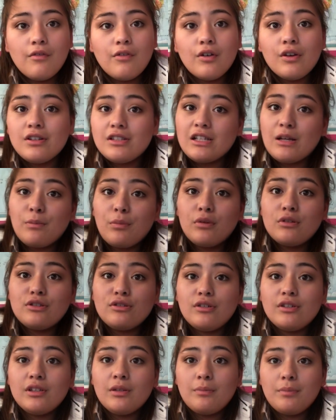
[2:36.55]
For example,
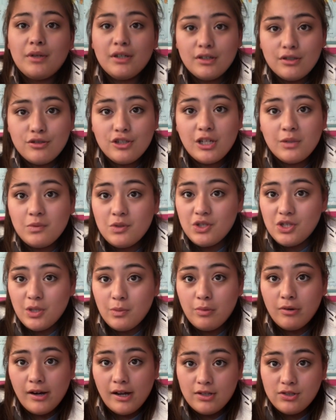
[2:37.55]
during the bigger
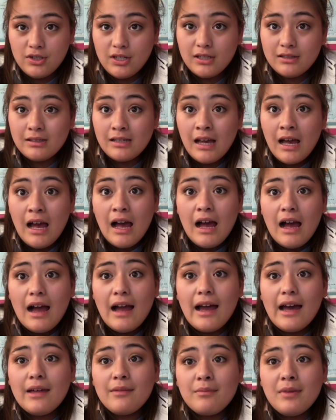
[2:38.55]
trebuchet project,
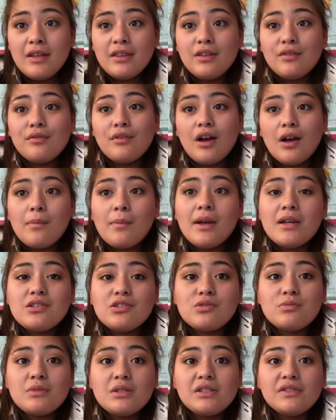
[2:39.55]
I had made the wrong
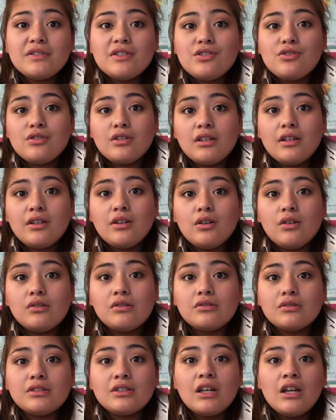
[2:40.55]
measurements for drilling
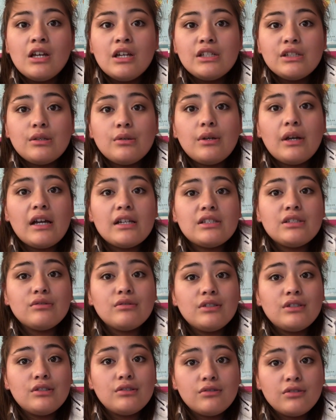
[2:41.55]
holes, so we had to
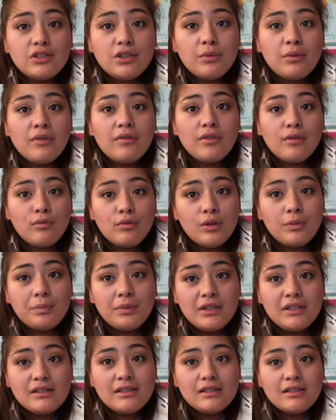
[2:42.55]
reduce some of the wood
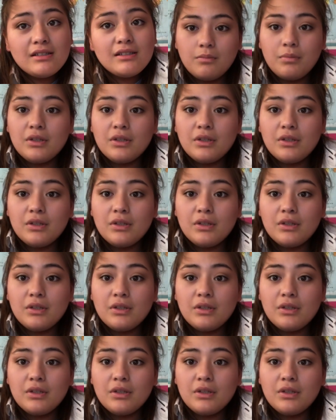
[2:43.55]
pieces.